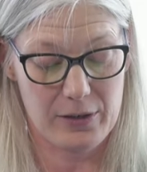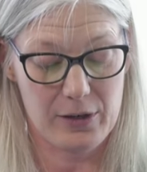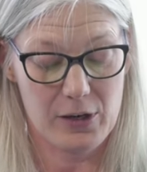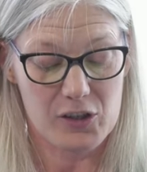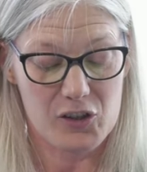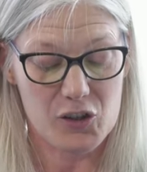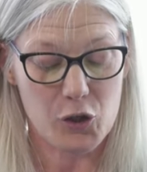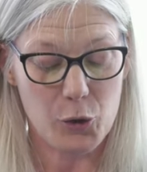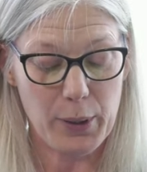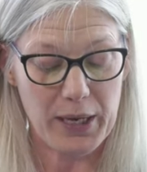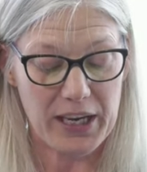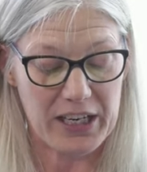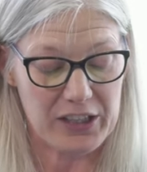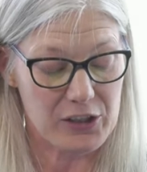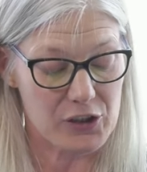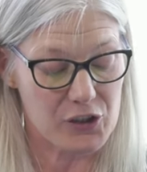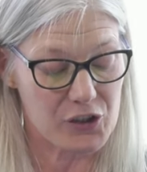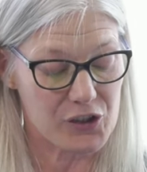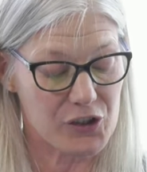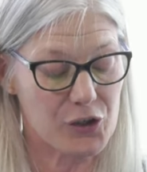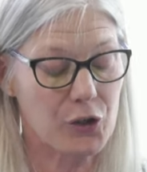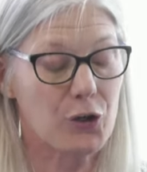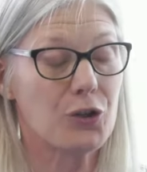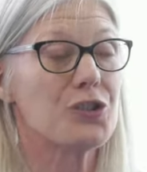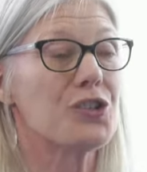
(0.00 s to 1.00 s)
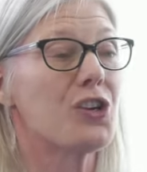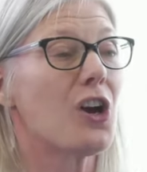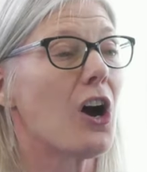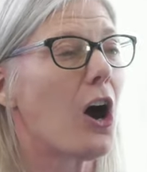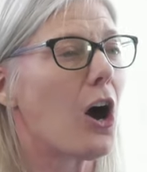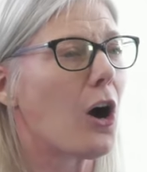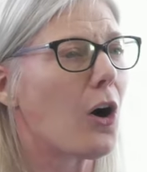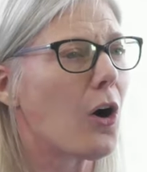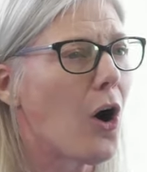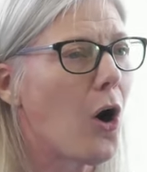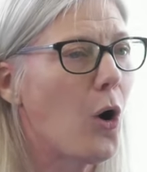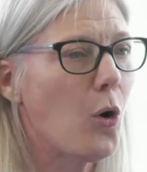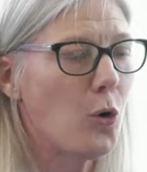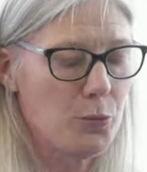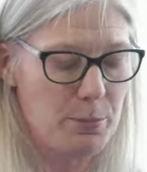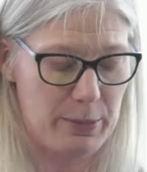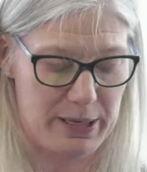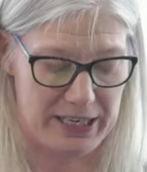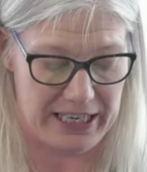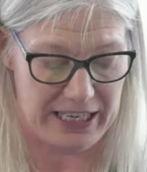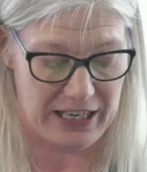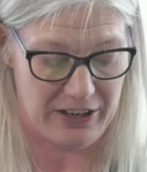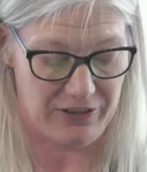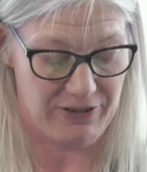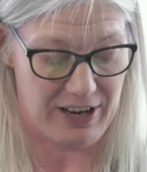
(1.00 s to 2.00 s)
so we can assert our own
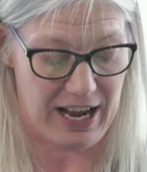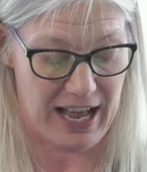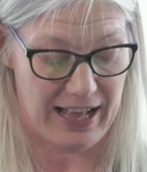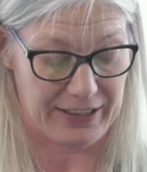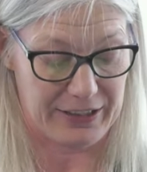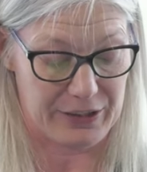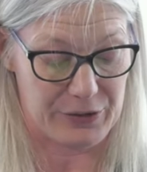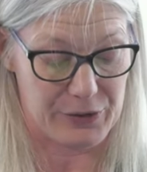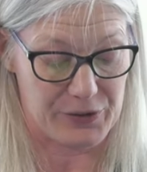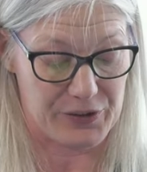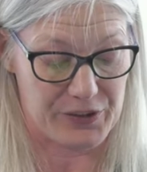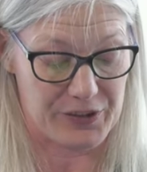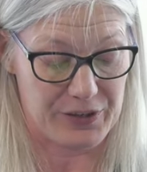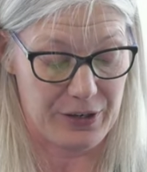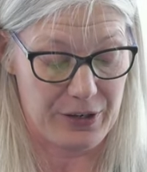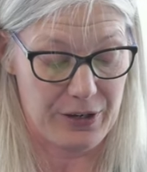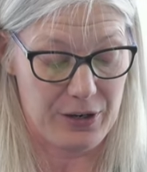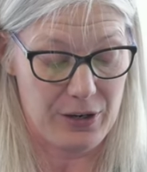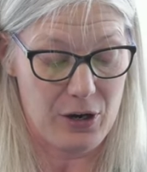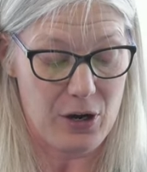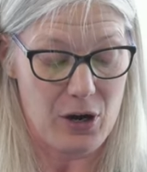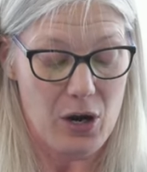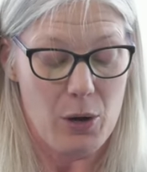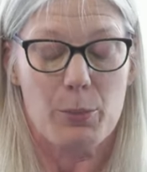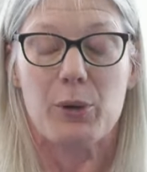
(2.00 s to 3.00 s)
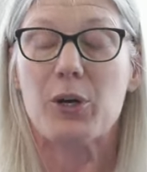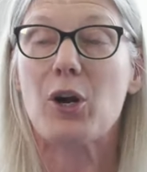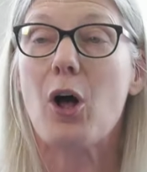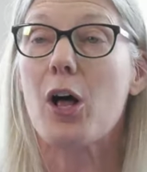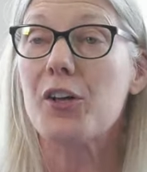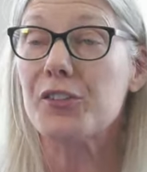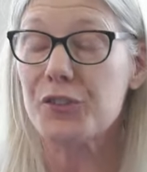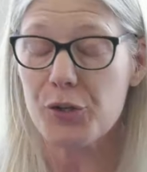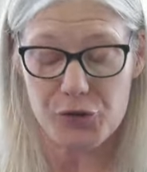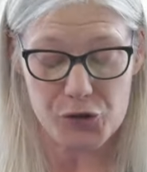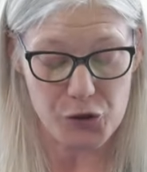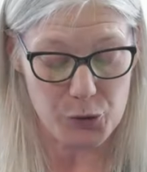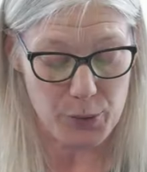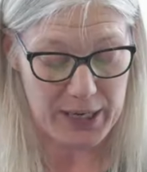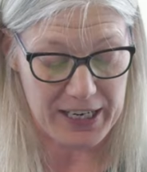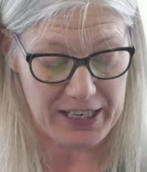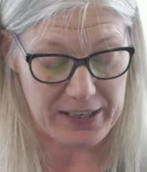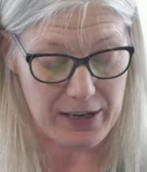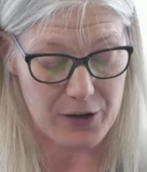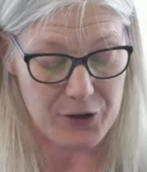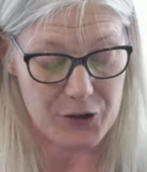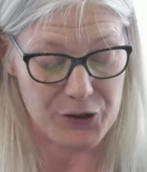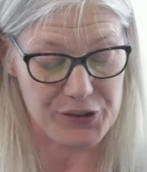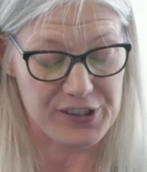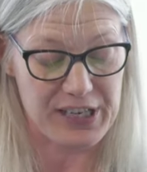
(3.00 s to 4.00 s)
meaning and values, but also so we
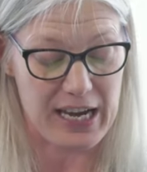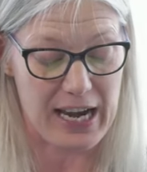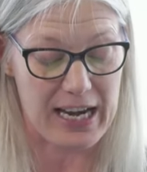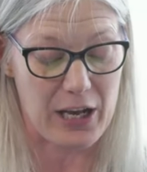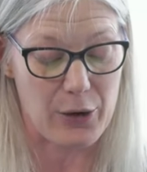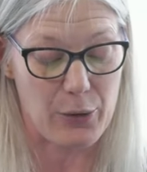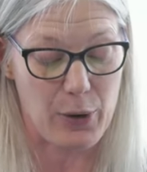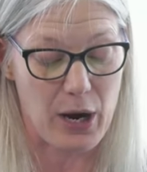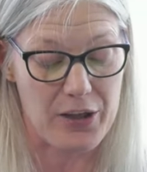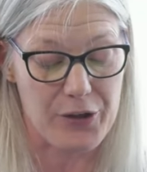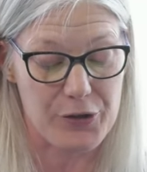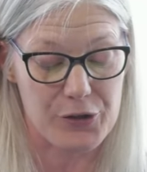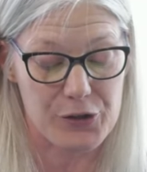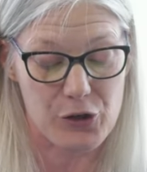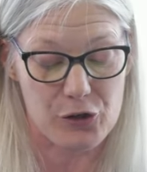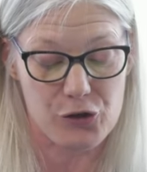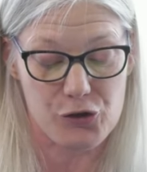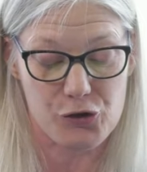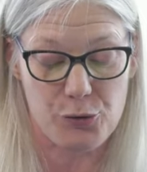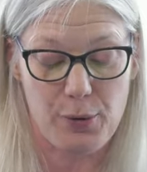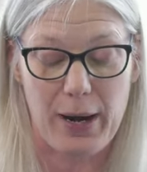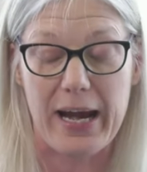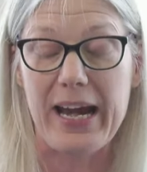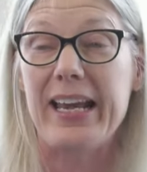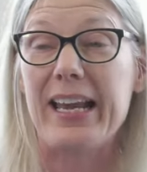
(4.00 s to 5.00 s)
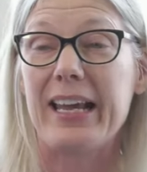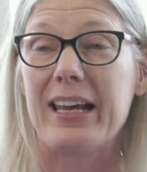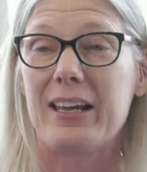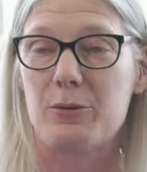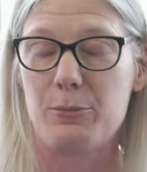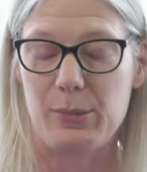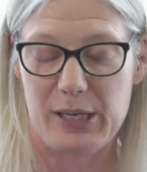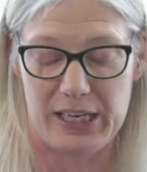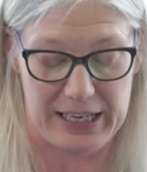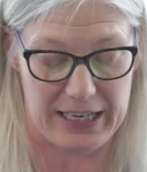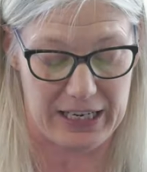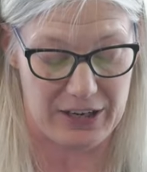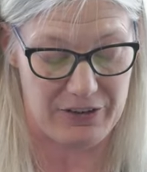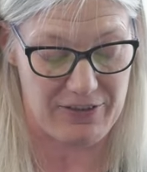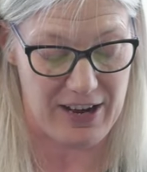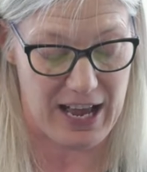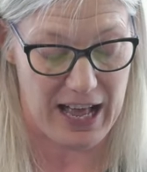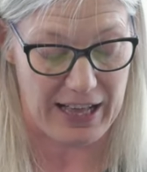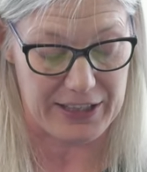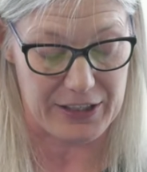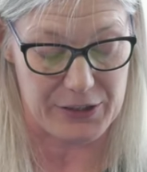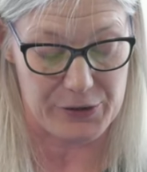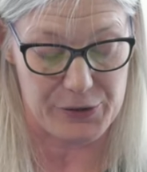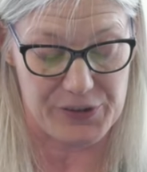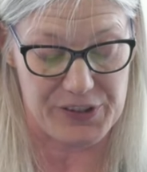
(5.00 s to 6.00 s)
can understand how others are trading in meaning and
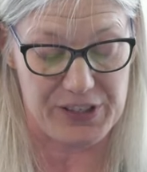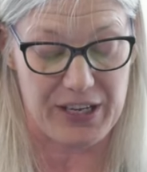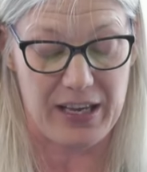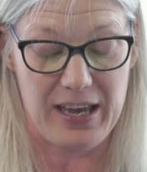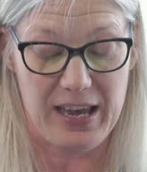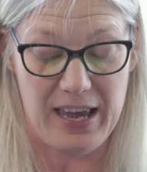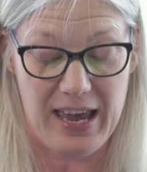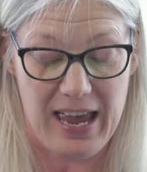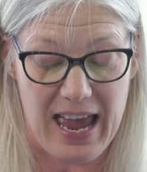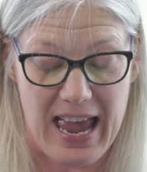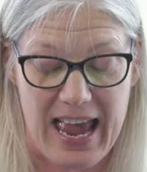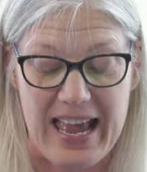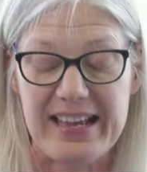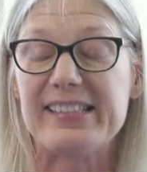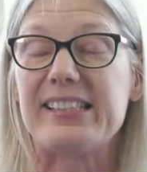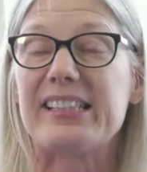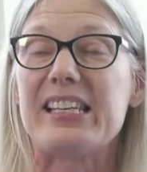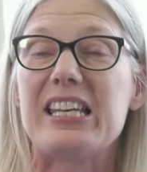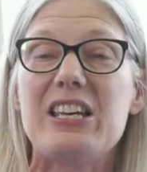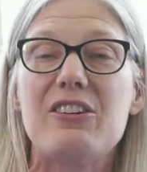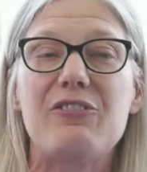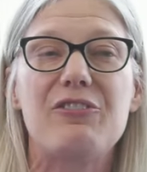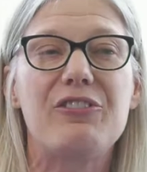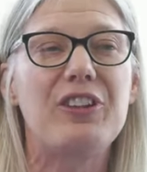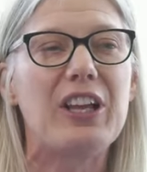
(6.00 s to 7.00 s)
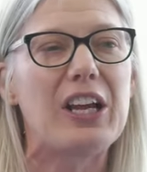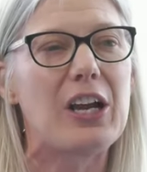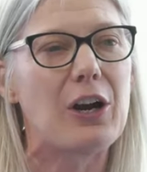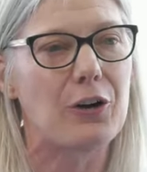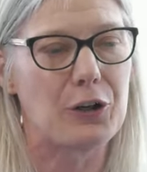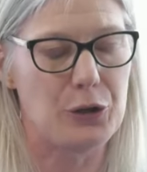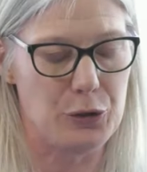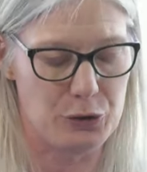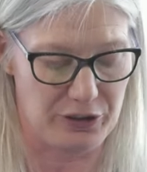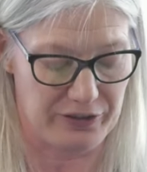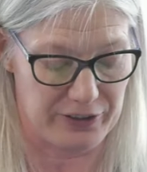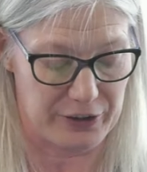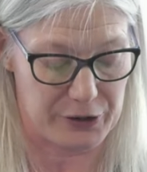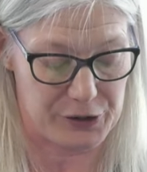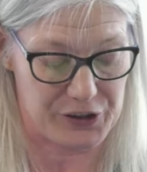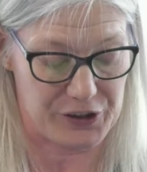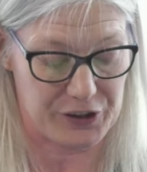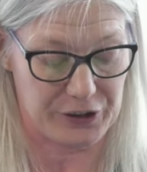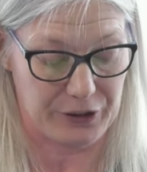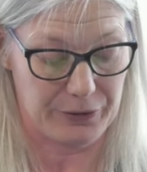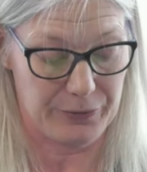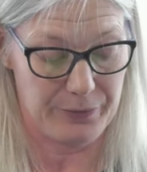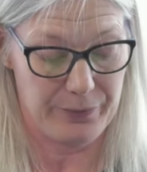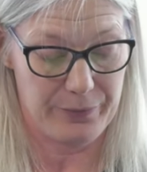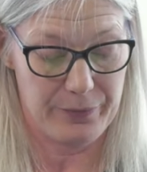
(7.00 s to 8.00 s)
values as if they are
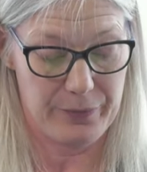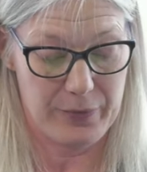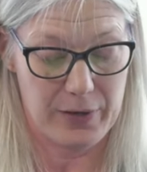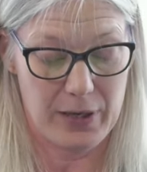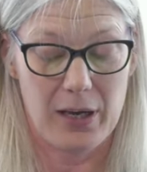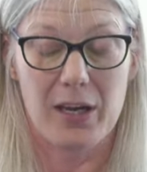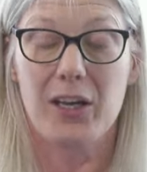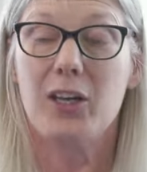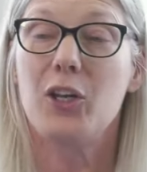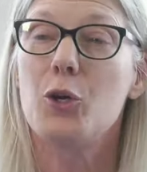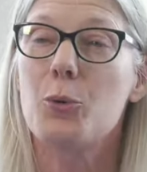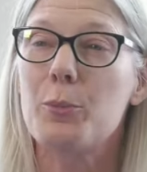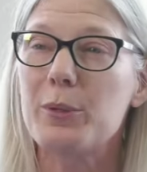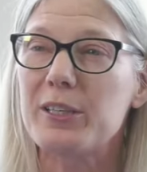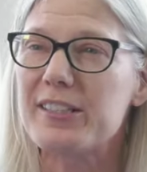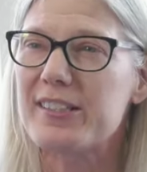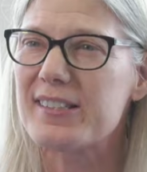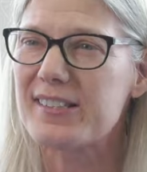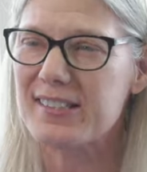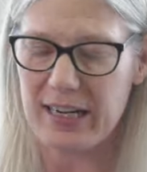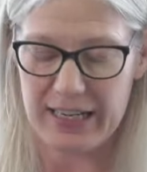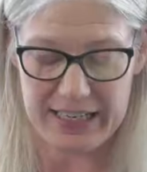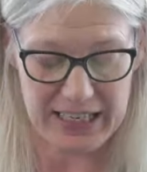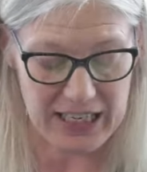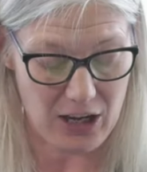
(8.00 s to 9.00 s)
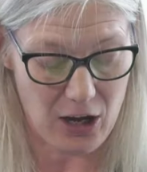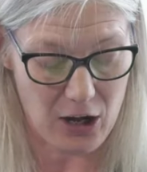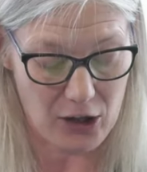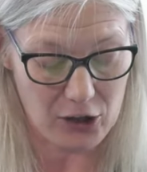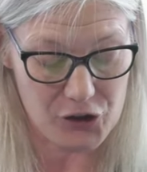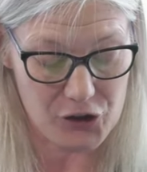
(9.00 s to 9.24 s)
universal. Humanists study